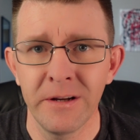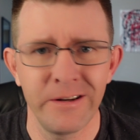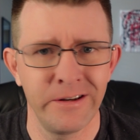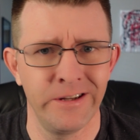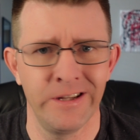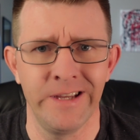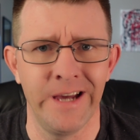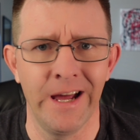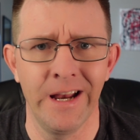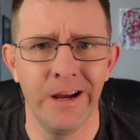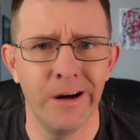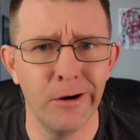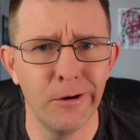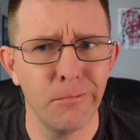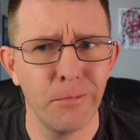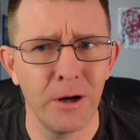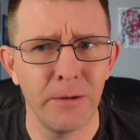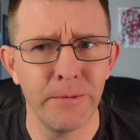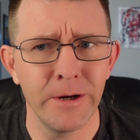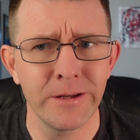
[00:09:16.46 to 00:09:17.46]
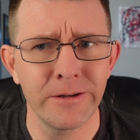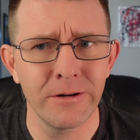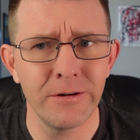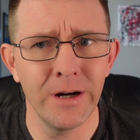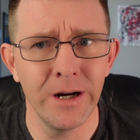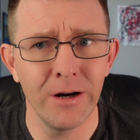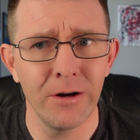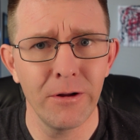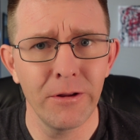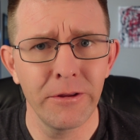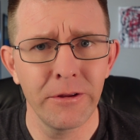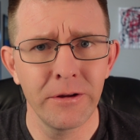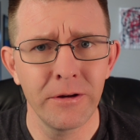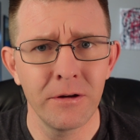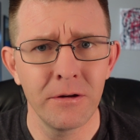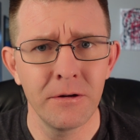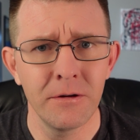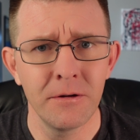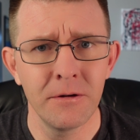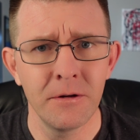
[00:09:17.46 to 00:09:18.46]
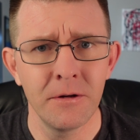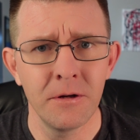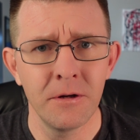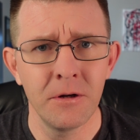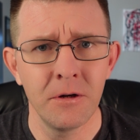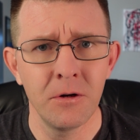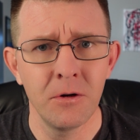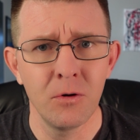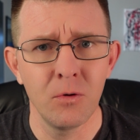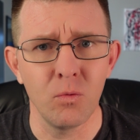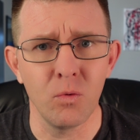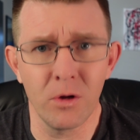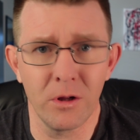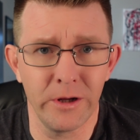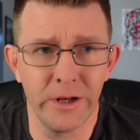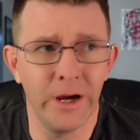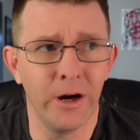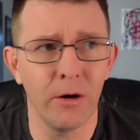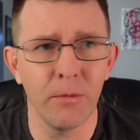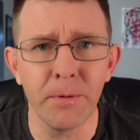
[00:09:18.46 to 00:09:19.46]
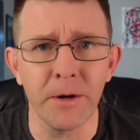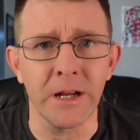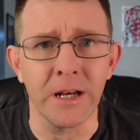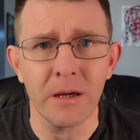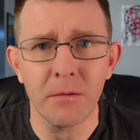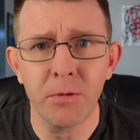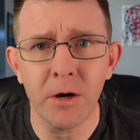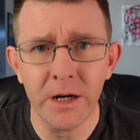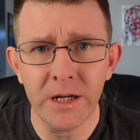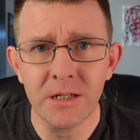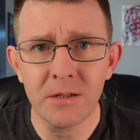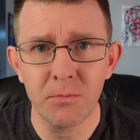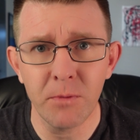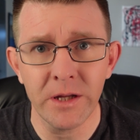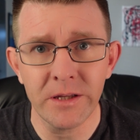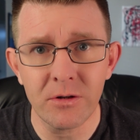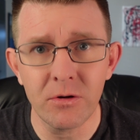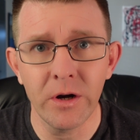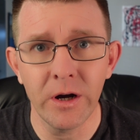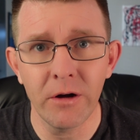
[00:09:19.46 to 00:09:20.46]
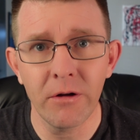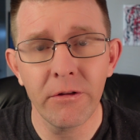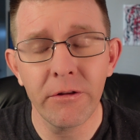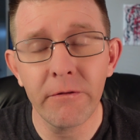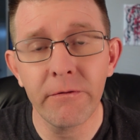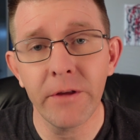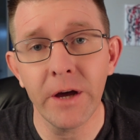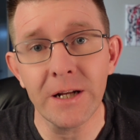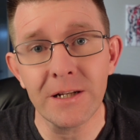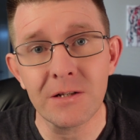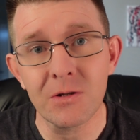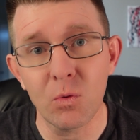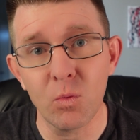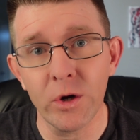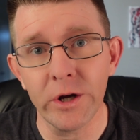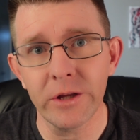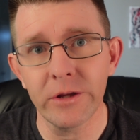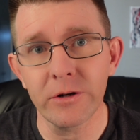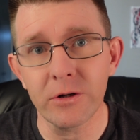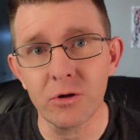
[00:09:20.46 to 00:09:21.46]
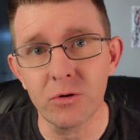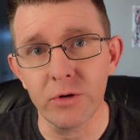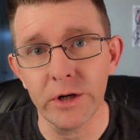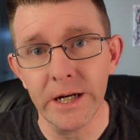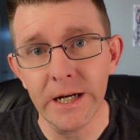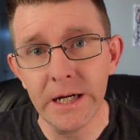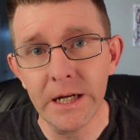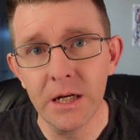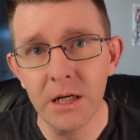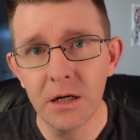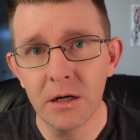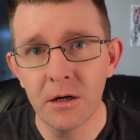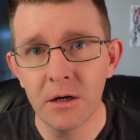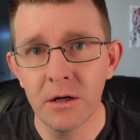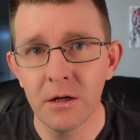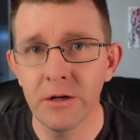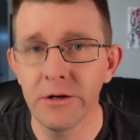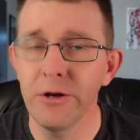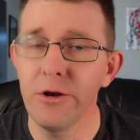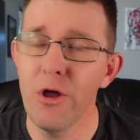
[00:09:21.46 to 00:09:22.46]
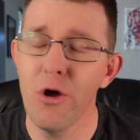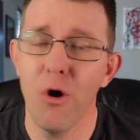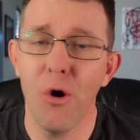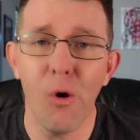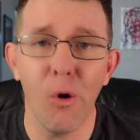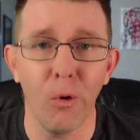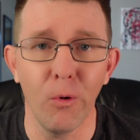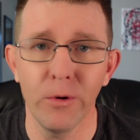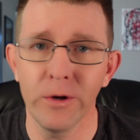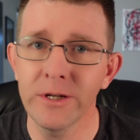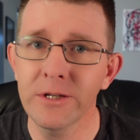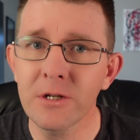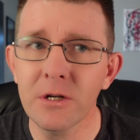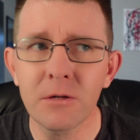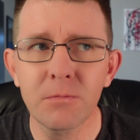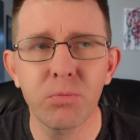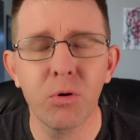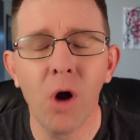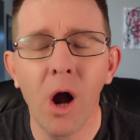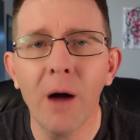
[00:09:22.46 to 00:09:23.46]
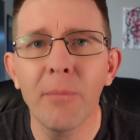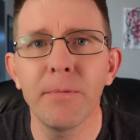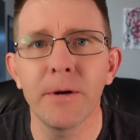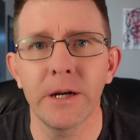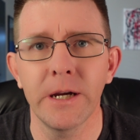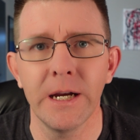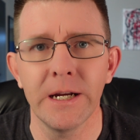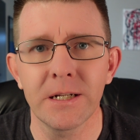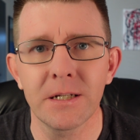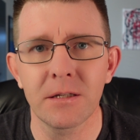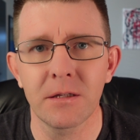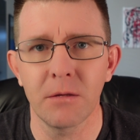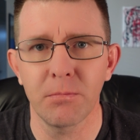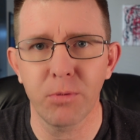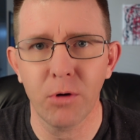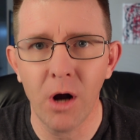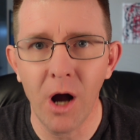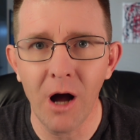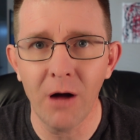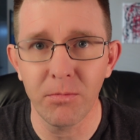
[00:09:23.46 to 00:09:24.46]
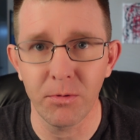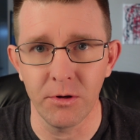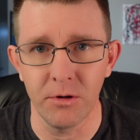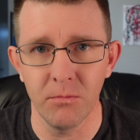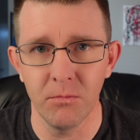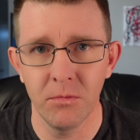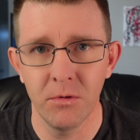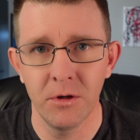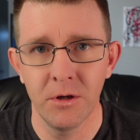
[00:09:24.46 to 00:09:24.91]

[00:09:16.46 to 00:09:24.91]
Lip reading: Did that help my mental health? Will it help anybody's mental health if that's the way they're treated? No, it just propagates the problem.